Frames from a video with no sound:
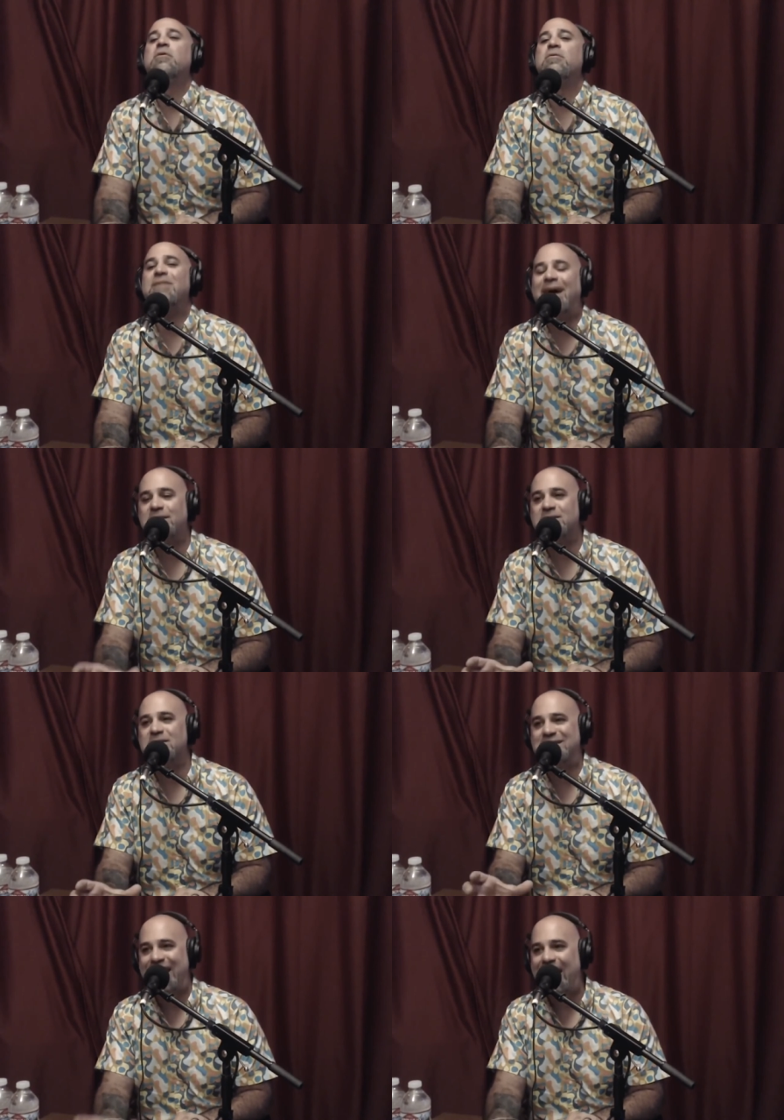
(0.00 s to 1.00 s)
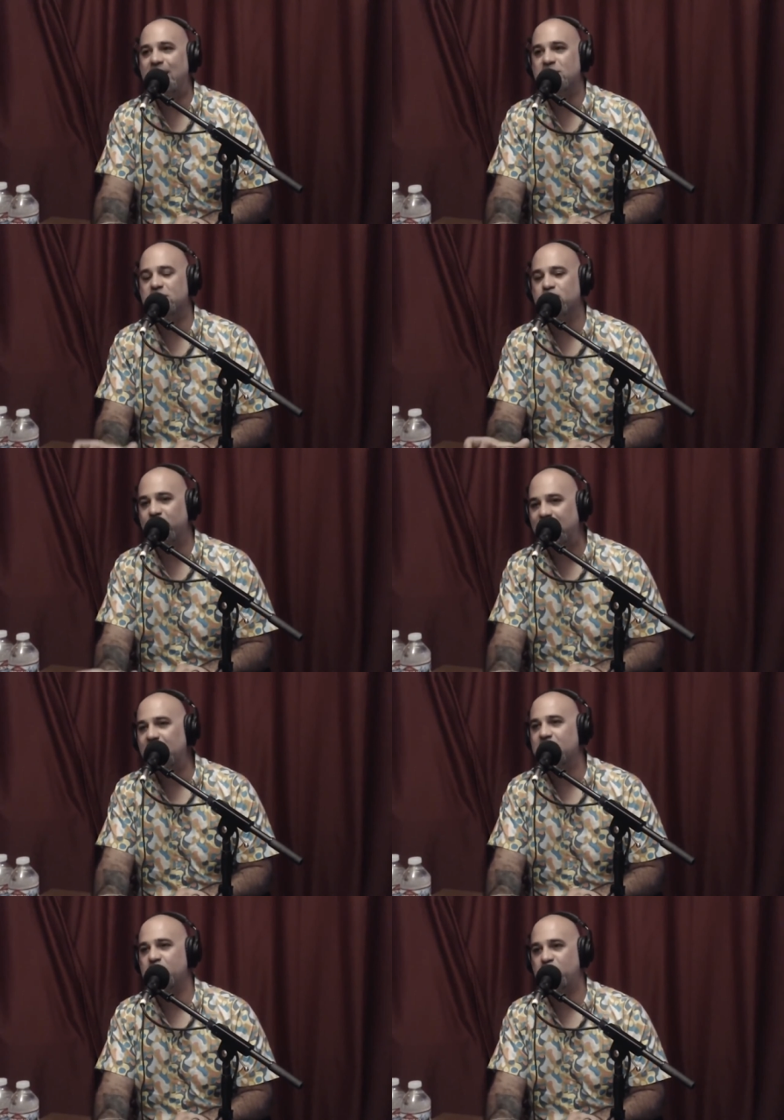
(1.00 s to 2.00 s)
that's that is
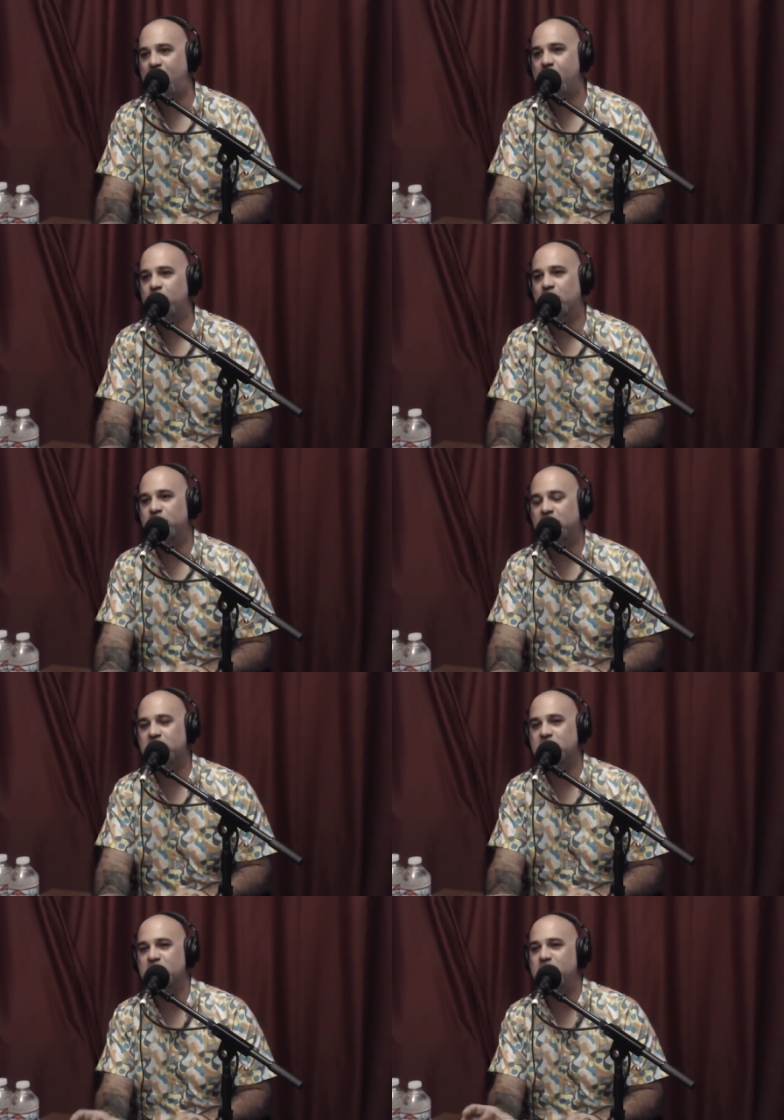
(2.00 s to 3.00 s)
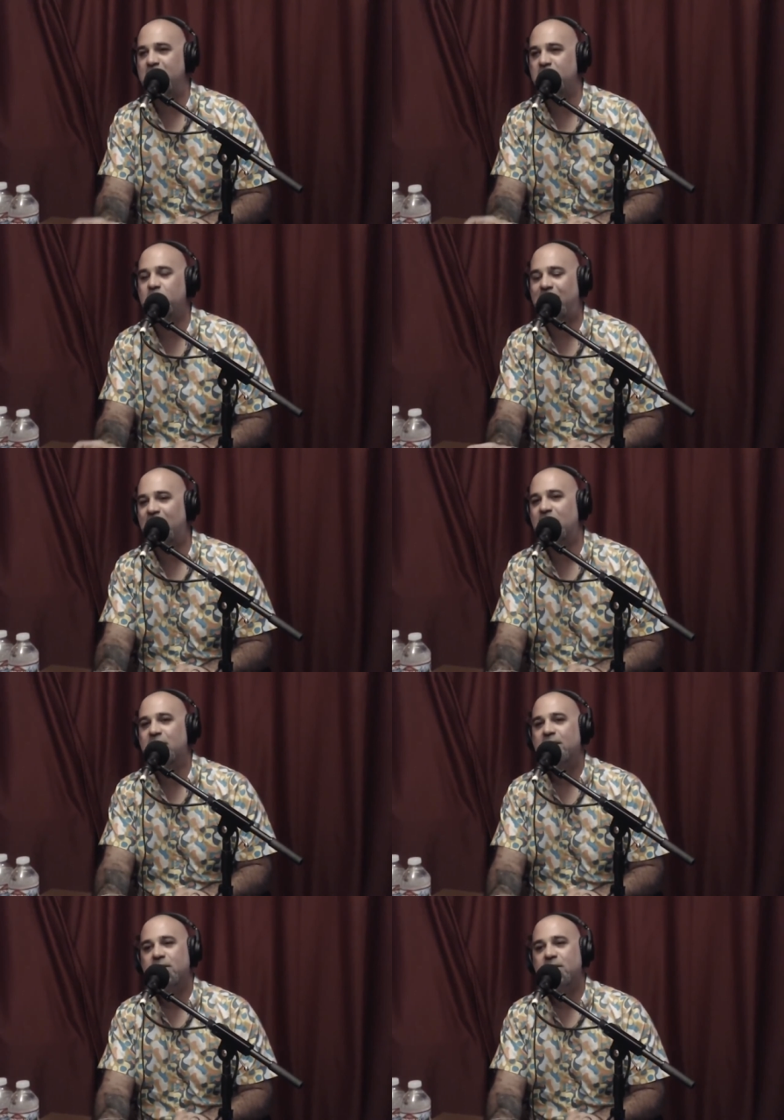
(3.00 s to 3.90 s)
really the problem because no matter you can't